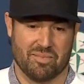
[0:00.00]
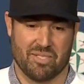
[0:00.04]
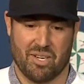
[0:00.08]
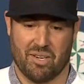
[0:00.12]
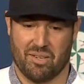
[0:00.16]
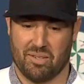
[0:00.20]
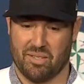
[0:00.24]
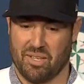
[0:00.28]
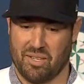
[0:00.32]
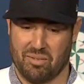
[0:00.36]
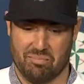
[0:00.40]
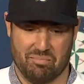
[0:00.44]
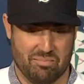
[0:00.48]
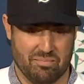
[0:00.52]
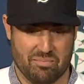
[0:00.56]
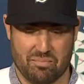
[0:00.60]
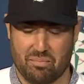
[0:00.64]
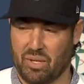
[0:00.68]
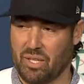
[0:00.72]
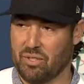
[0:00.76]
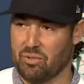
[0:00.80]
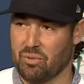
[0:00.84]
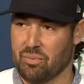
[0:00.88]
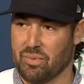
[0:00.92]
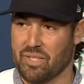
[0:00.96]
t- I
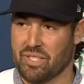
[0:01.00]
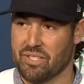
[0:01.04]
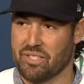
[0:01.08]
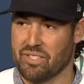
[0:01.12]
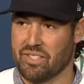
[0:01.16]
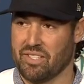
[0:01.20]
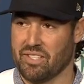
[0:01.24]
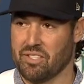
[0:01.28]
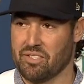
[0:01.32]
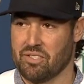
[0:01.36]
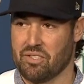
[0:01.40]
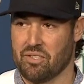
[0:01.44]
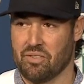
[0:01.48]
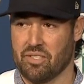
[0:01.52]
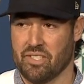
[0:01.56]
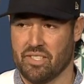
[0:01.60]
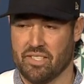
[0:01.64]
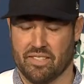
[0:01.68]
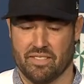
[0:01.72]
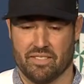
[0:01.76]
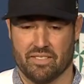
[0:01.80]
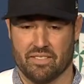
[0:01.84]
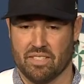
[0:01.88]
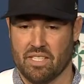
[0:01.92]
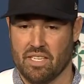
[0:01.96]
played with Mitch in Arizona,
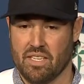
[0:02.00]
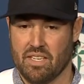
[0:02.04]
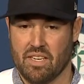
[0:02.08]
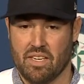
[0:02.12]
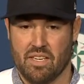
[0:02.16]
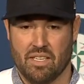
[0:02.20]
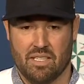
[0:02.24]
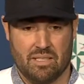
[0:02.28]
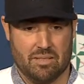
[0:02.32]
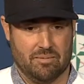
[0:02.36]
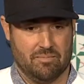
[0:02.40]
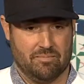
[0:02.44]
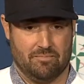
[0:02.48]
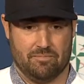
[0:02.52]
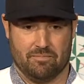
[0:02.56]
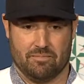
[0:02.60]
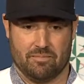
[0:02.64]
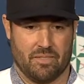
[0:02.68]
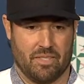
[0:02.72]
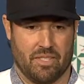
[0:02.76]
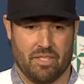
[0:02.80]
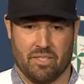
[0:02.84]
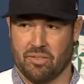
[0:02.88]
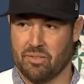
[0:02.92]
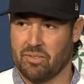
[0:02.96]
and
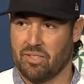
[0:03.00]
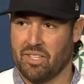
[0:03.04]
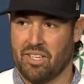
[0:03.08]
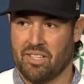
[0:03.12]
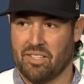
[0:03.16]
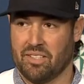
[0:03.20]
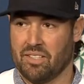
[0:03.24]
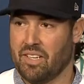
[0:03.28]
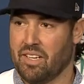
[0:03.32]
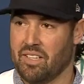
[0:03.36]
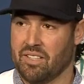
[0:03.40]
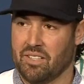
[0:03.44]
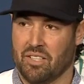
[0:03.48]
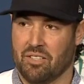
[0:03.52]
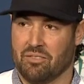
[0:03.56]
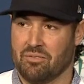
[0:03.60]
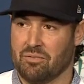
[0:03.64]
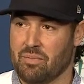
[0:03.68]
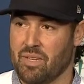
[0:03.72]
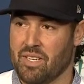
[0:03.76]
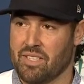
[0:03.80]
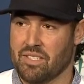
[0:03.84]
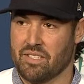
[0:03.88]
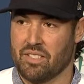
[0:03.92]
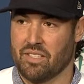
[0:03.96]
you know I, I, love him
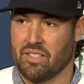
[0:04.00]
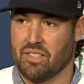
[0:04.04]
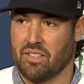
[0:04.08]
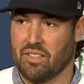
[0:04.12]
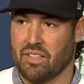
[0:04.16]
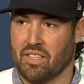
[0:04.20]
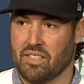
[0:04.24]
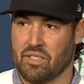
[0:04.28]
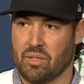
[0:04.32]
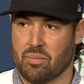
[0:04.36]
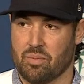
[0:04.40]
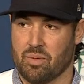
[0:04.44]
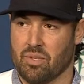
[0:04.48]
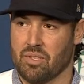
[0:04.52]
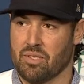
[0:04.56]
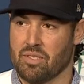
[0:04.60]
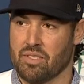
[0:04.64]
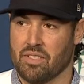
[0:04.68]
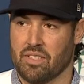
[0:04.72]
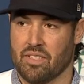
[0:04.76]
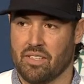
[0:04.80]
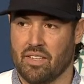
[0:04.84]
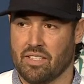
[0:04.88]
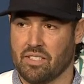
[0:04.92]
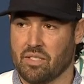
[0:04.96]
as a as a person
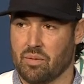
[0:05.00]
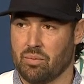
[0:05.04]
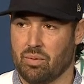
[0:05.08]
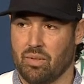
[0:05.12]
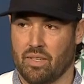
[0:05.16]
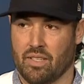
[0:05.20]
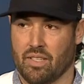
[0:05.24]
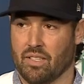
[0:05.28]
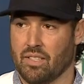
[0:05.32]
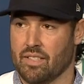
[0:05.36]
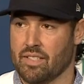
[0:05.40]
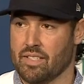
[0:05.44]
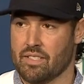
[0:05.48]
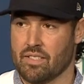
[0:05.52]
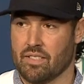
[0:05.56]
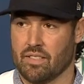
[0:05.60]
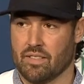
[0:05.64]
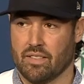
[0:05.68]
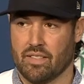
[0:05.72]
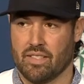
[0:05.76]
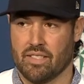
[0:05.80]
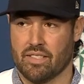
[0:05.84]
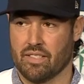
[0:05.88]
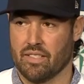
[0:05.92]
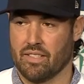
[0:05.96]
and as a player. He's a
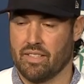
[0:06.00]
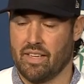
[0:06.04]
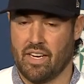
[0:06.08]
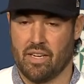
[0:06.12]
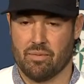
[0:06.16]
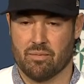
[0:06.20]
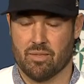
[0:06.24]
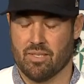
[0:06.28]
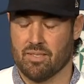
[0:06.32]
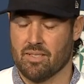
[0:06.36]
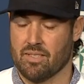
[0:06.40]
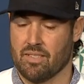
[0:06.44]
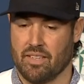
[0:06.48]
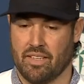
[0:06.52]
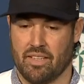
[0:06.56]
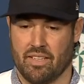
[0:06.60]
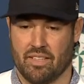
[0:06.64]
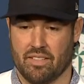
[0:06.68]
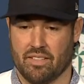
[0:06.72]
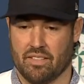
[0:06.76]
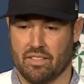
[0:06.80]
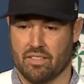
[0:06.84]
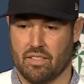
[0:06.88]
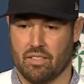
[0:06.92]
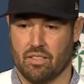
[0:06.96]
he's a gamer,
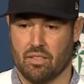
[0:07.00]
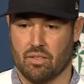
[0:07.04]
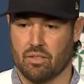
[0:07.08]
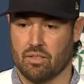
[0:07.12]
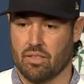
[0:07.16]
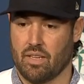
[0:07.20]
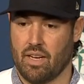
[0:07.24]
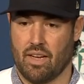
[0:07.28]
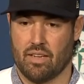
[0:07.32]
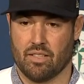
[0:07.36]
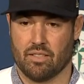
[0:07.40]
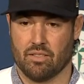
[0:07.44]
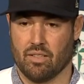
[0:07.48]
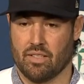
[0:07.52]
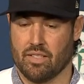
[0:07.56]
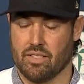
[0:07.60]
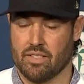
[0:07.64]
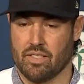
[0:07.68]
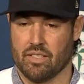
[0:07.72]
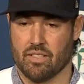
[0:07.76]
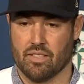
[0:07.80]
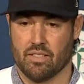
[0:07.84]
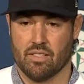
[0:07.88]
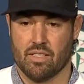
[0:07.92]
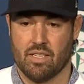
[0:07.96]
and you know had a great
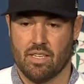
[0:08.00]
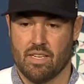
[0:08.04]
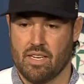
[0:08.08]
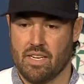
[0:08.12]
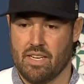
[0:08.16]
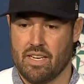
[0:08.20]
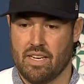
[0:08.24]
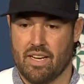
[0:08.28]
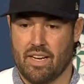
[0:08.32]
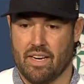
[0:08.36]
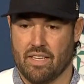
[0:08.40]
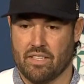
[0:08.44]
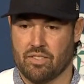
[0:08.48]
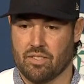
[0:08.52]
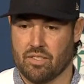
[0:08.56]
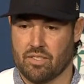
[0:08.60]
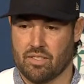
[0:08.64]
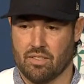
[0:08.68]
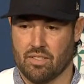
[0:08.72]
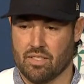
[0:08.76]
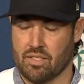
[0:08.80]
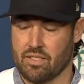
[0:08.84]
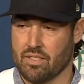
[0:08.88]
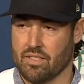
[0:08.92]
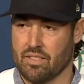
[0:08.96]
year. And just
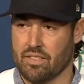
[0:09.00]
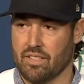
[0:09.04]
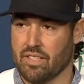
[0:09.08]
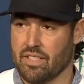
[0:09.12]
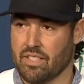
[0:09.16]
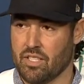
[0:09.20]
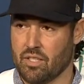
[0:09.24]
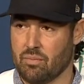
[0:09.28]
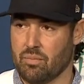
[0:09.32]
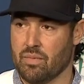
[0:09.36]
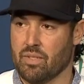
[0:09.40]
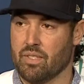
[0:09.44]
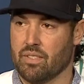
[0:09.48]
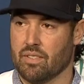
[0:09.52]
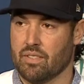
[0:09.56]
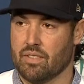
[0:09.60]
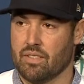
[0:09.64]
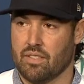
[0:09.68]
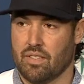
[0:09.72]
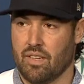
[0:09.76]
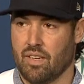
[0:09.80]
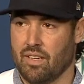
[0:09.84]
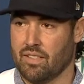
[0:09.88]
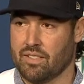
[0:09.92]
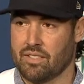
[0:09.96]
listening to him and
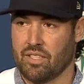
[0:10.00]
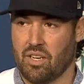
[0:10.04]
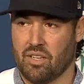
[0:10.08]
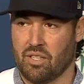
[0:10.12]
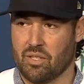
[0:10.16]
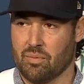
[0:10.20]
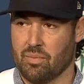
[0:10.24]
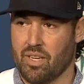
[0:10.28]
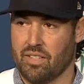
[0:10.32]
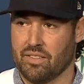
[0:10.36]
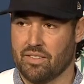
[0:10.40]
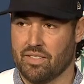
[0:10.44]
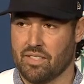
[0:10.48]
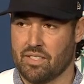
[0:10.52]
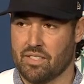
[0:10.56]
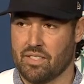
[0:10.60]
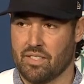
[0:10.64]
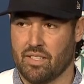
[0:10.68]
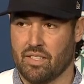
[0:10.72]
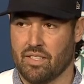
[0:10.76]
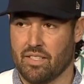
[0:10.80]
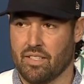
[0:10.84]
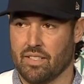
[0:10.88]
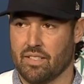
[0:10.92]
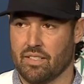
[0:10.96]
uh, talk about this
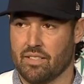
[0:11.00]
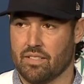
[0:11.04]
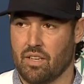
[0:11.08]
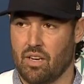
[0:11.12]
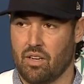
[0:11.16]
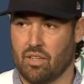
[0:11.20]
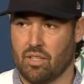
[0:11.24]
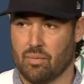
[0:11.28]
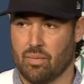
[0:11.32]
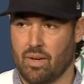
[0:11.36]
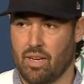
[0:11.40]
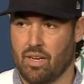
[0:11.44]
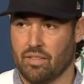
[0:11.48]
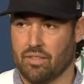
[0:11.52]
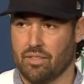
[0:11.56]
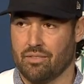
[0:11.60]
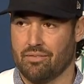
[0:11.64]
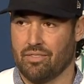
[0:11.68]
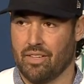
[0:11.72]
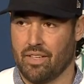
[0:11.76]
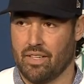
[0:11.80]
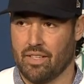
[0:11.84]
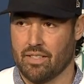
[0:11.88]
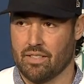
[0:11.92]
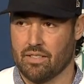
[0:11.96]
city and talk about the
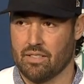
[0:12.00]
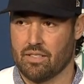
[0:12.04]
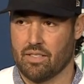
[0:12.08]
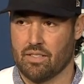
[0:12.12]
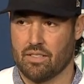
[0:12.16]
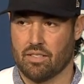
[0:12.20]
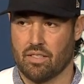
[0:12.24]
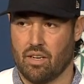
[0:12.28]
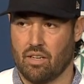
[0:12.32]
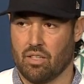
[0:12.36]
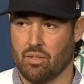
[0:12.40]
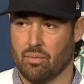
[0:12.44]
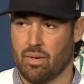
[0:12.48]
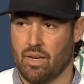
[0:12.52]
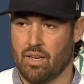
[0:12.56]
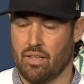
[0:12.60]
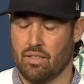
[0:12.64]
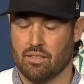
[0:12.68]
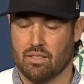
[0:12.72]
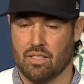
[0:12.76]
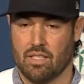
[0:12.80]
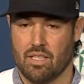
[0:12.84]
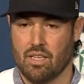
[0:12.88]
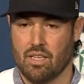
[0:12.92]
fans and talk about